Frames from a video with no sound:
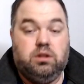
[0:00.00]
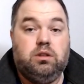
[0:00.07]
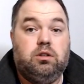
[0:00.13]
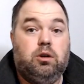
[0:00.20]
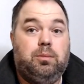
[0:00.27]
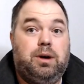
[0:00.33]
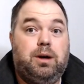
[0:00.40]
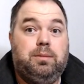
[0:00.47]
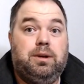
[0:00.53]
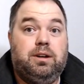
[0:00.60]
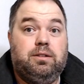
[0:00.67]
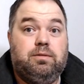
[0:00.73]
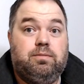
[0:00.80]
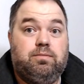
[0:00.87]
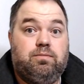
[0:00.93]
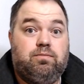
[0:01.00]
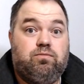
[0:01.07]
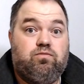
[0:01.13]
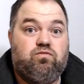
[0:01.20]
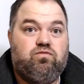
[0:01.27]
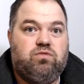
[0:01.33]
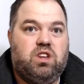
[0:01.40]
Don't mind me.
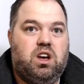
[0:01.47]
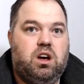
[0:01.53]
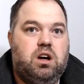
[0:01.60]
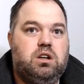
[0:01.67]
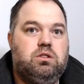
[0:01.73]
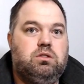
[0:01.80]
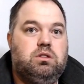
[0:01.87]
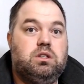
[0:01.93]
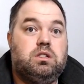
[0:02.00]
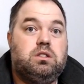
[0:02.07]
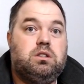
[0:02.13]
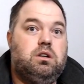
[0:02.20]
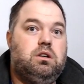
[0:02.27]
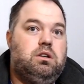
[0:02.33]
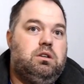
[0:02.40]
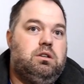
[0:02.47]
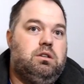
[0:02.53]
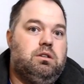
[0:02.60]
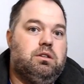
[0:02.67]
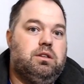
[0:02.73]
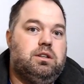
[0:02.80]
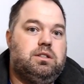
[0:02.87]
I do this
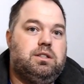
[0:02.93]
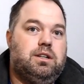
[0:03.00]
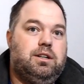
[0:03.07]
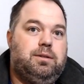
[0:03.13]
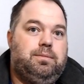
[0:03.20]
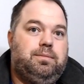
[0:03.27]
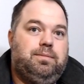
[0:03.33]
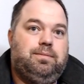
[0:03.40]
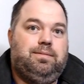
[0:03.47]
all the time.